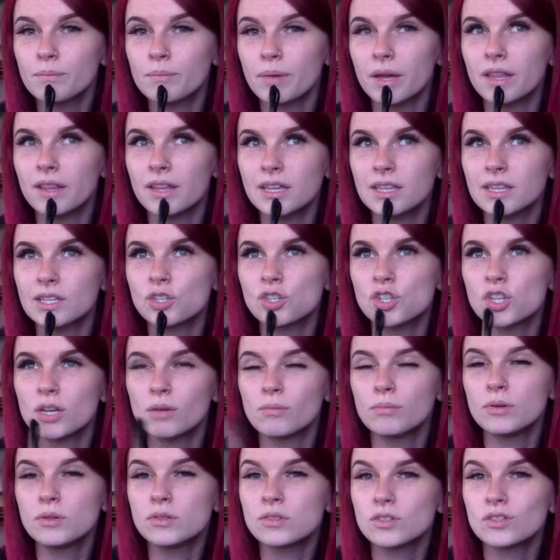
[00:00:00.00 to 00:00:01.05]
but like their
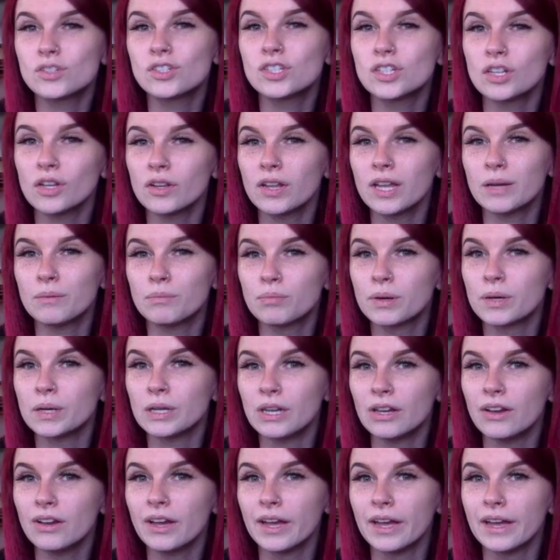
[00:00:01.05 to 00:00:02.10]
shampoos are still like pretty
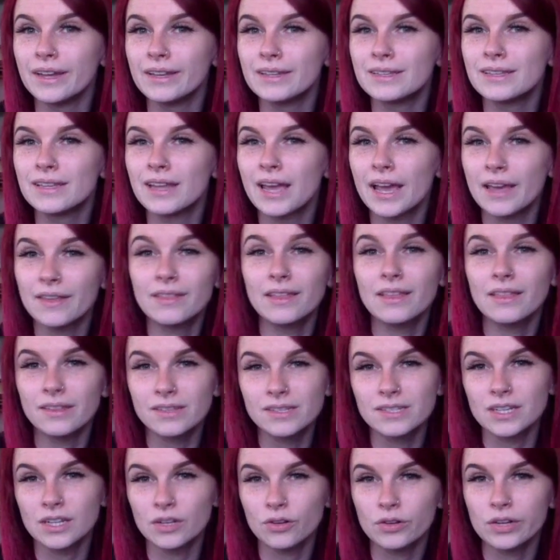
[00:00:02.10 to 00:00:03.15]
good and they
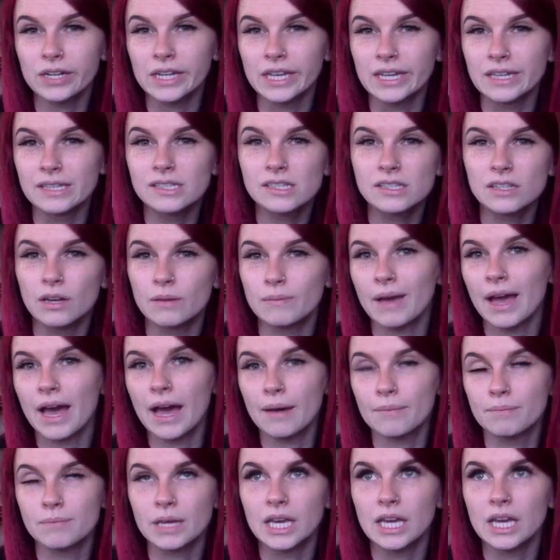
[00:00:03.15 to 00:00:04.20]
list ingredients, so I'm
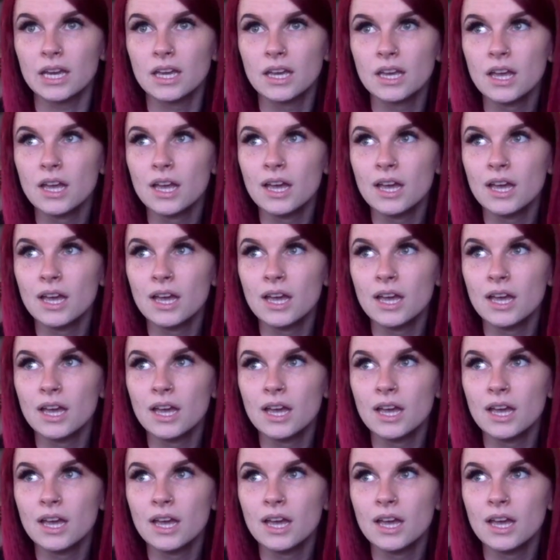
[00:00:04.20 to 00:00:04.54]
happy.